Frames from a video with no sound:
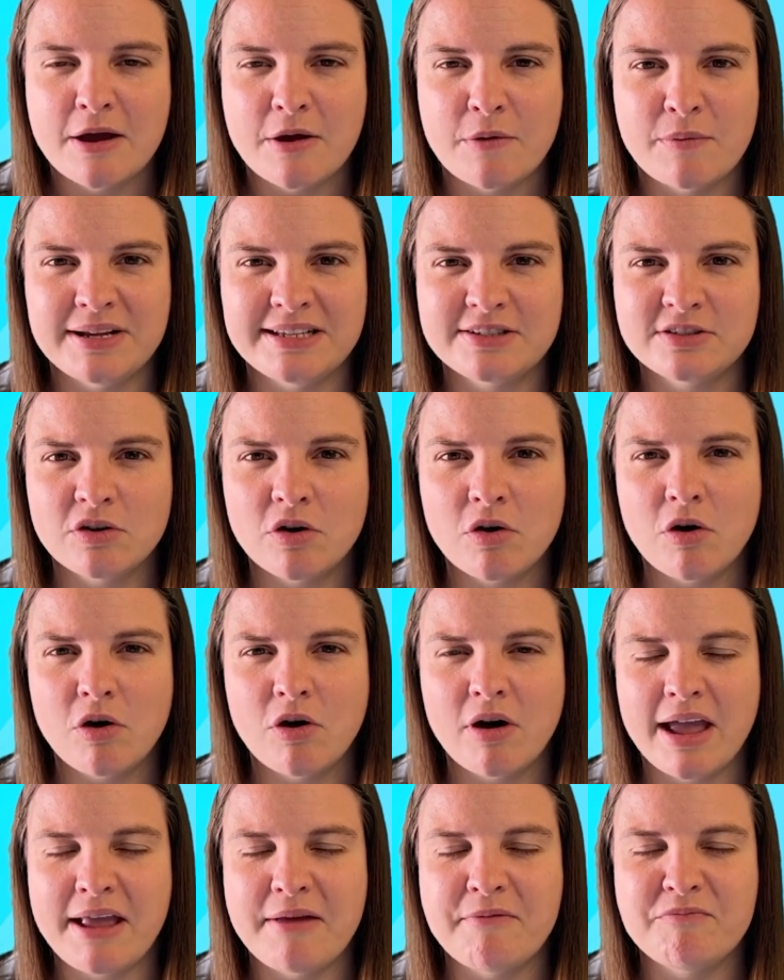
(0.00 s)
We
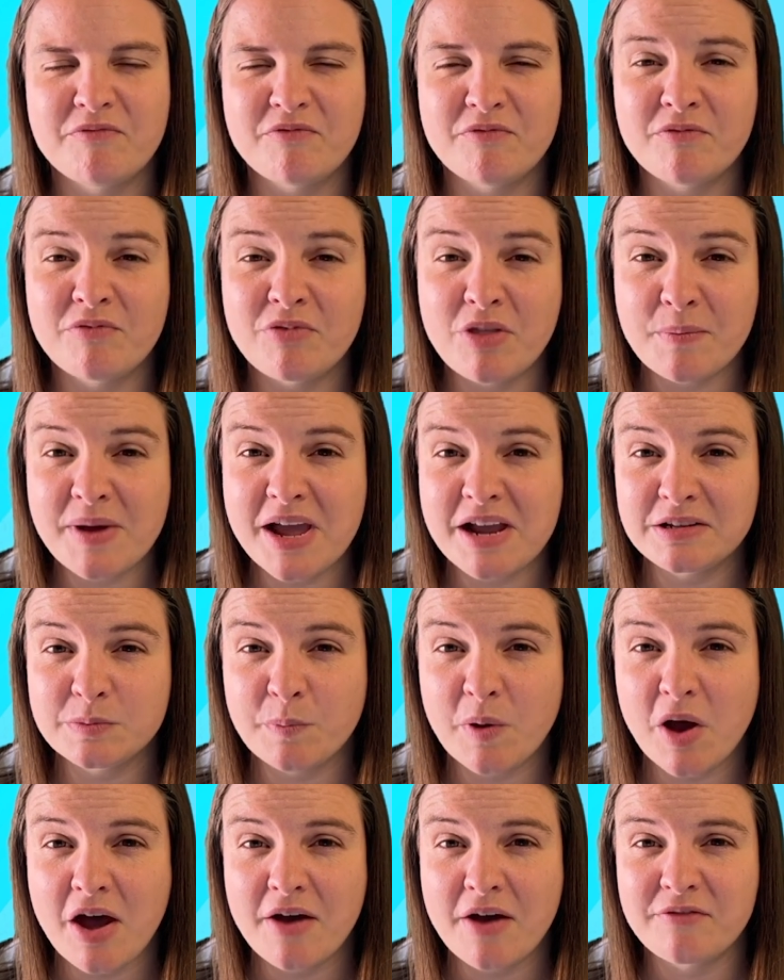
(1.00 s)
saw in the most
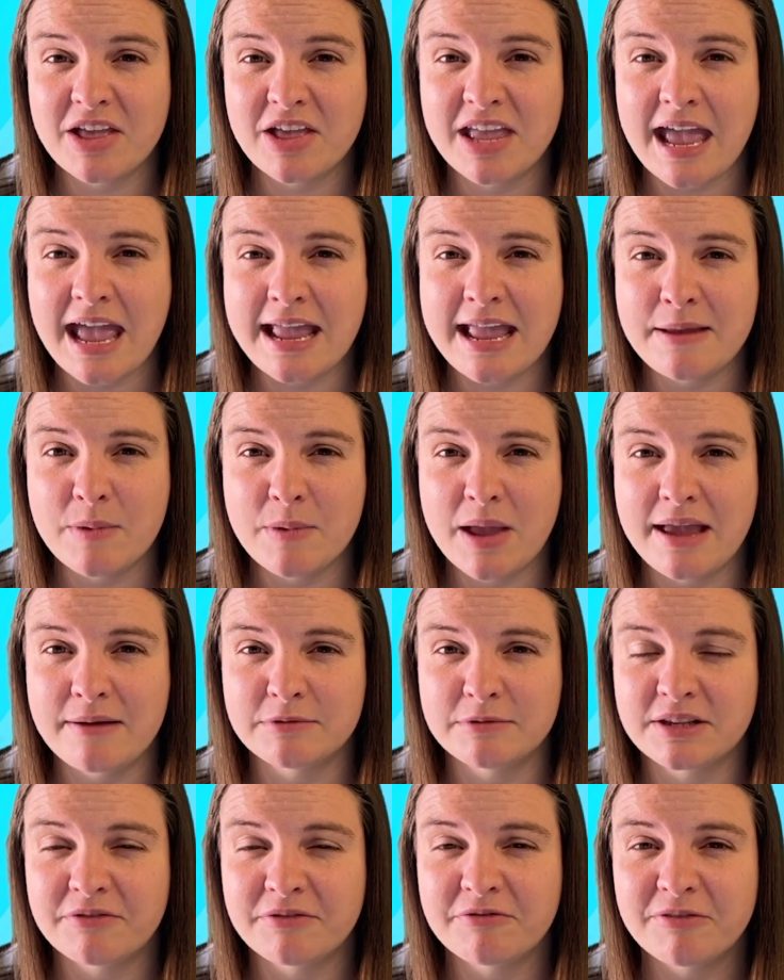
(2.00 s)
part of the game it
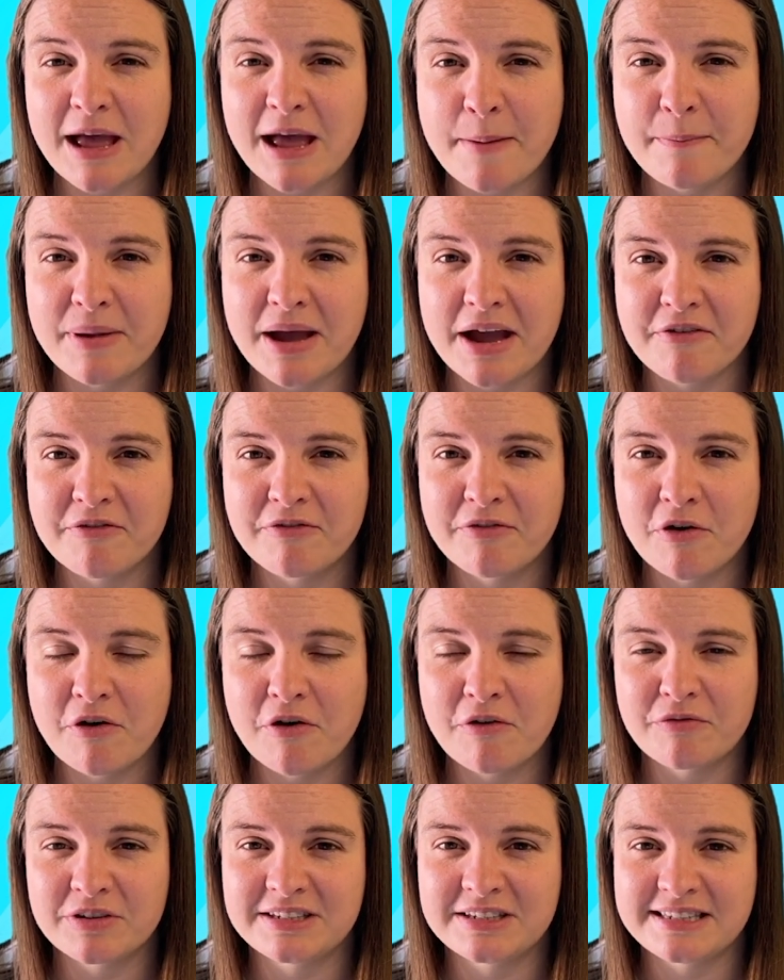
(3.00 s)
was a flat back four
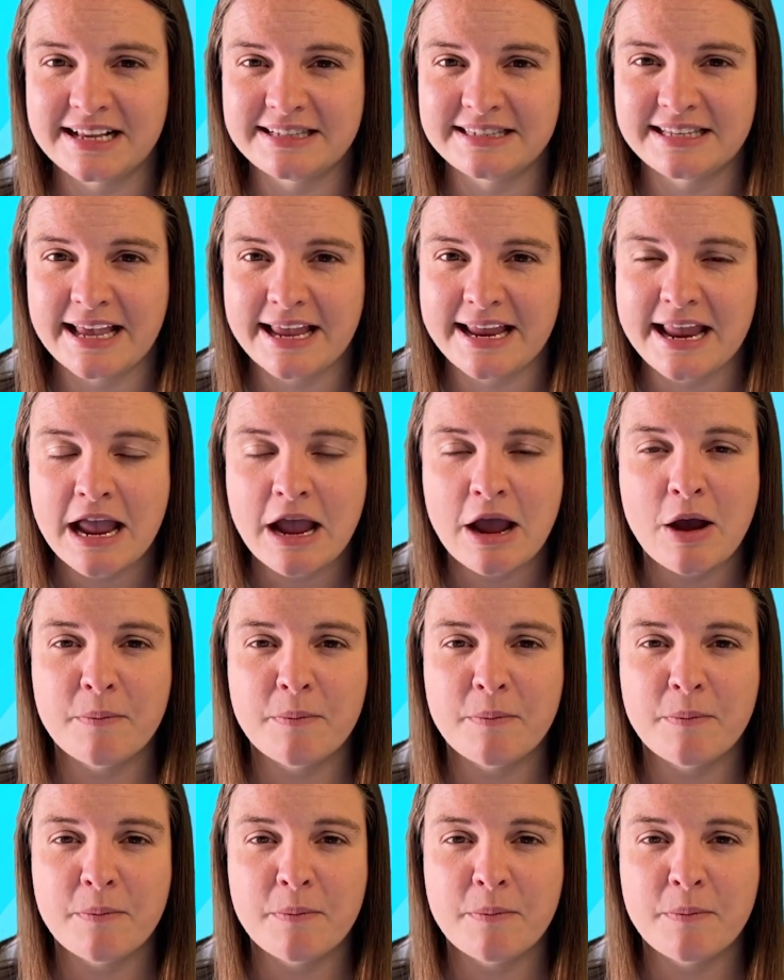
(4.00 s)
for City,